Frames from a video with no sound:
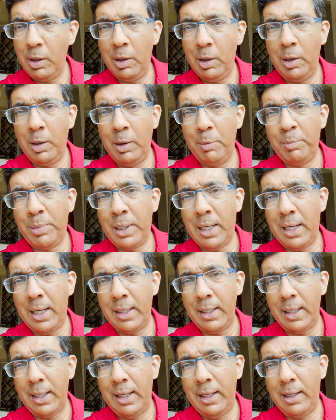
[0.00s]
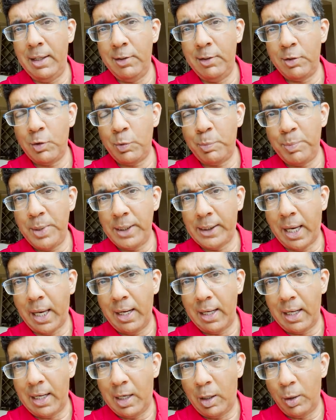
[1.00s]
uh, but is
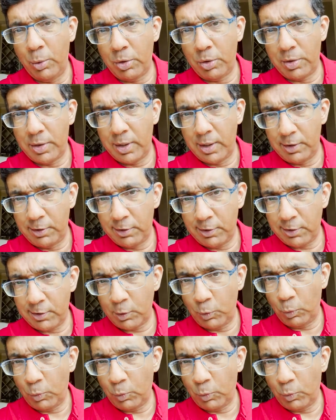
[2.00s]
picking out this